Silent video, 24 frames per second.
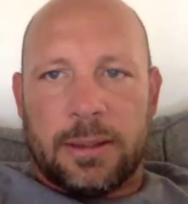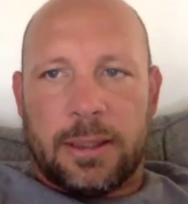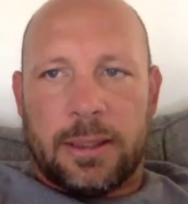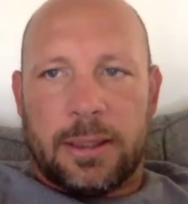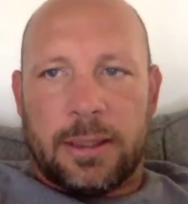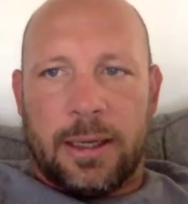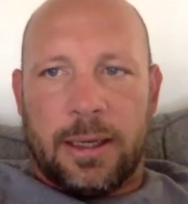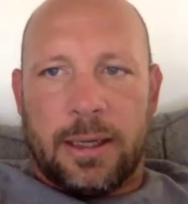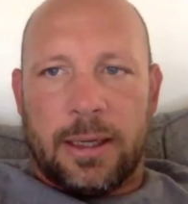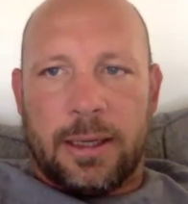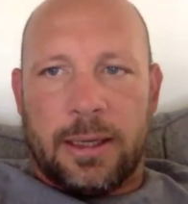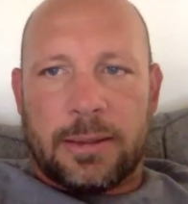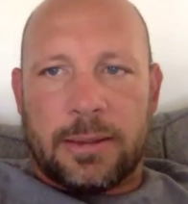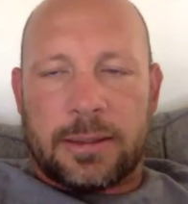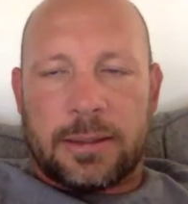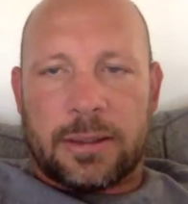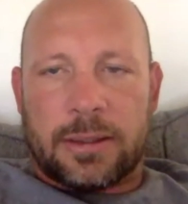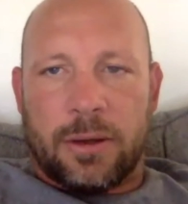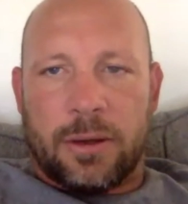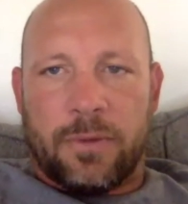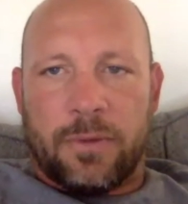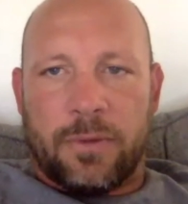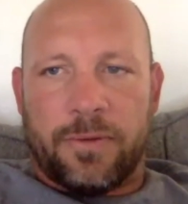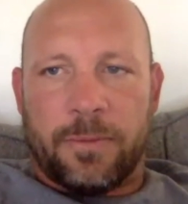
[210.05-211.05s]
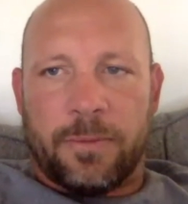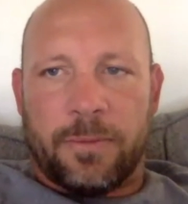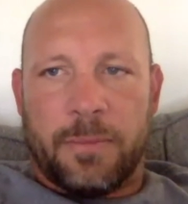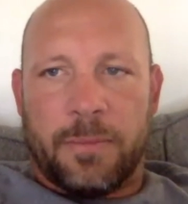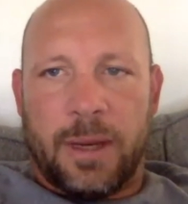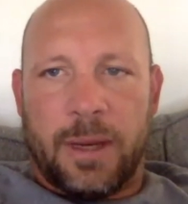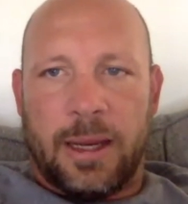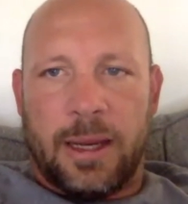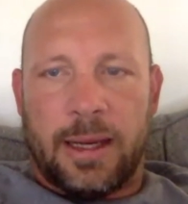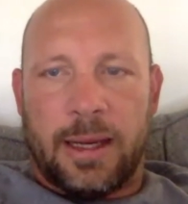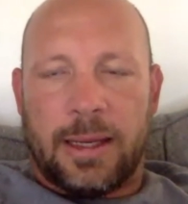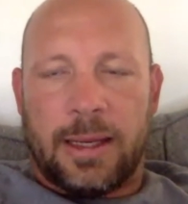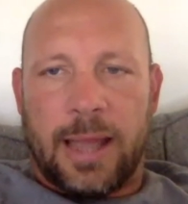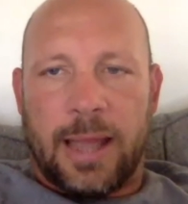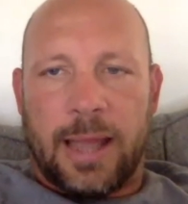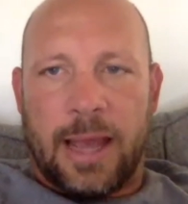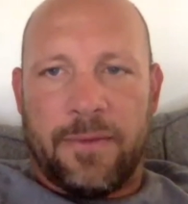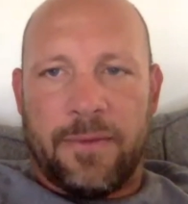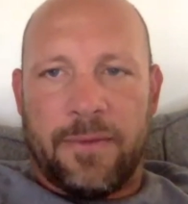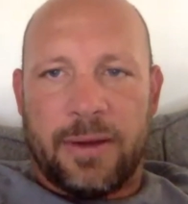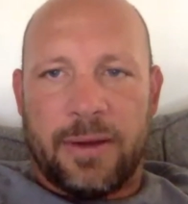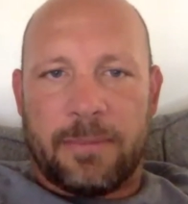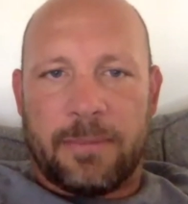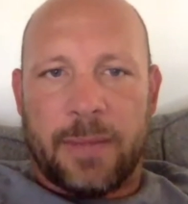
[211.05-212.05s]
And so for me,
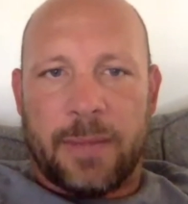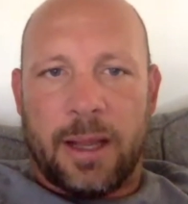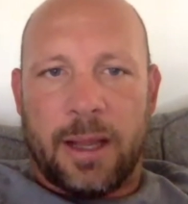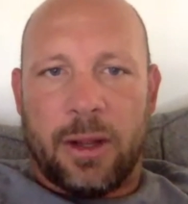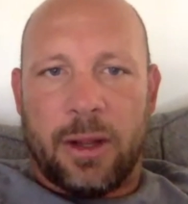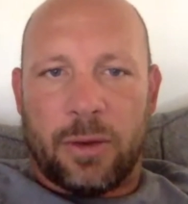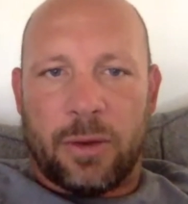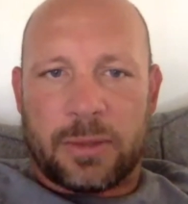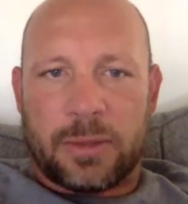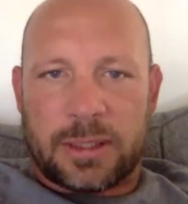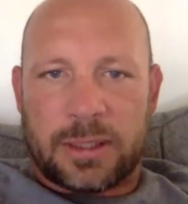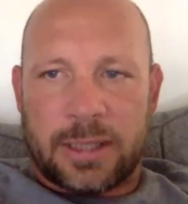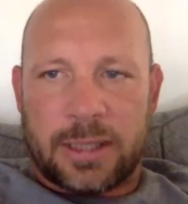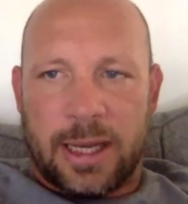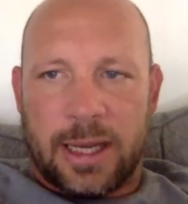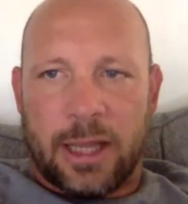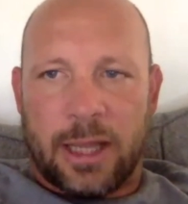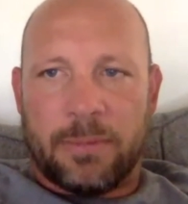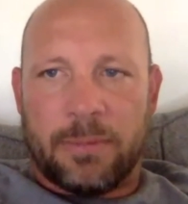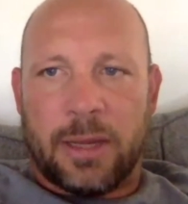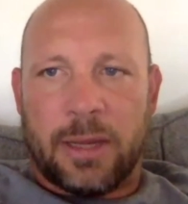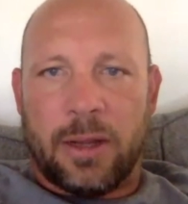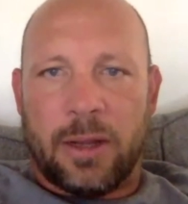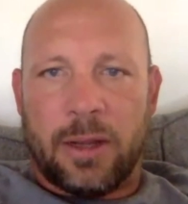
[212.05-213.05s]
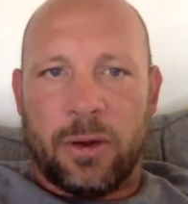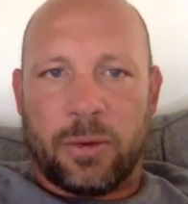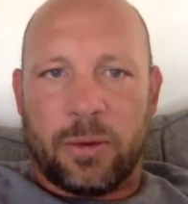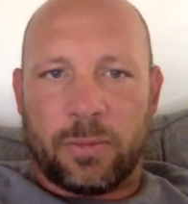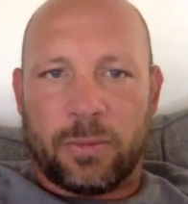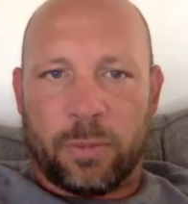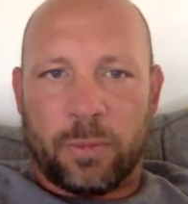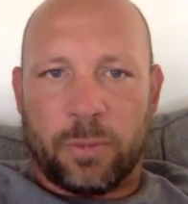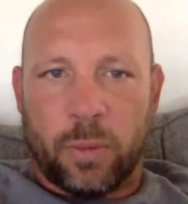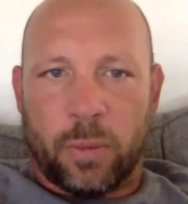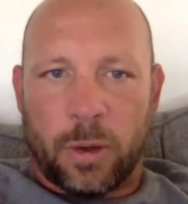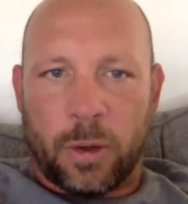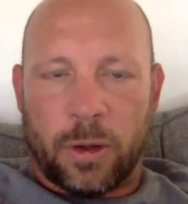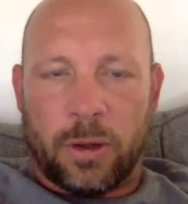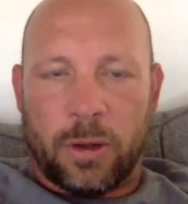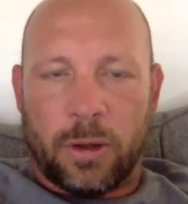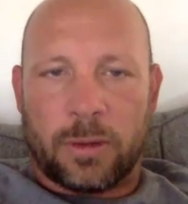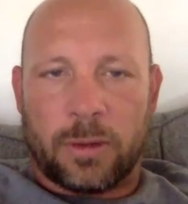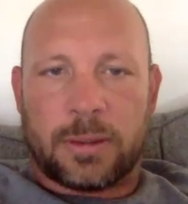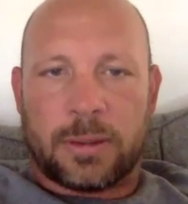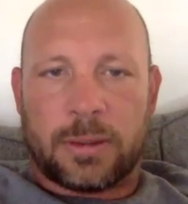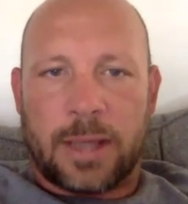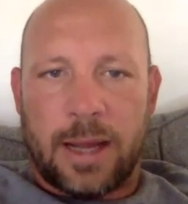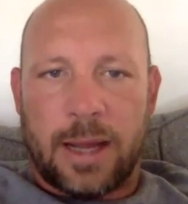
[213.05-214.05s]
having my own style, my own
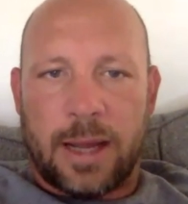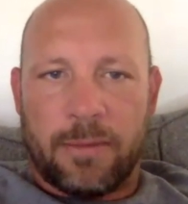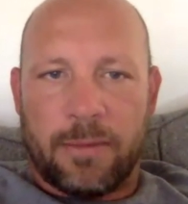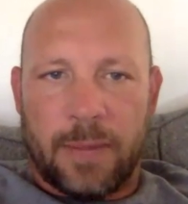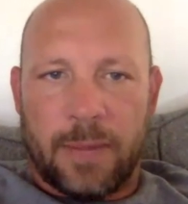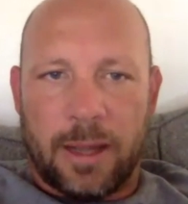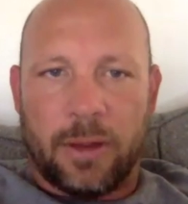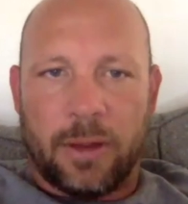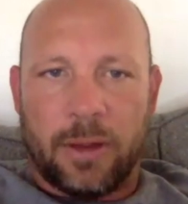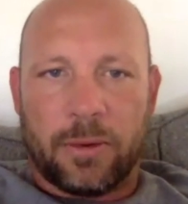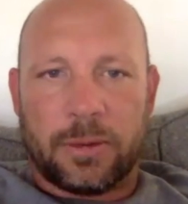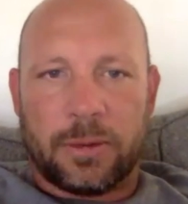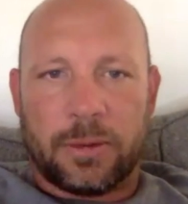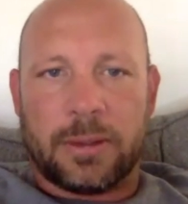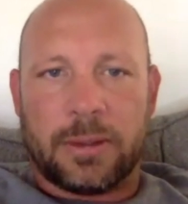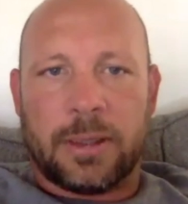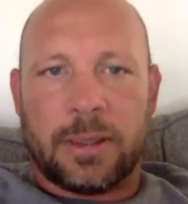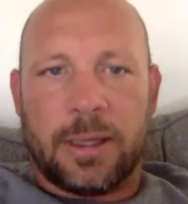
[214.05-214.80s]
world, kind of my own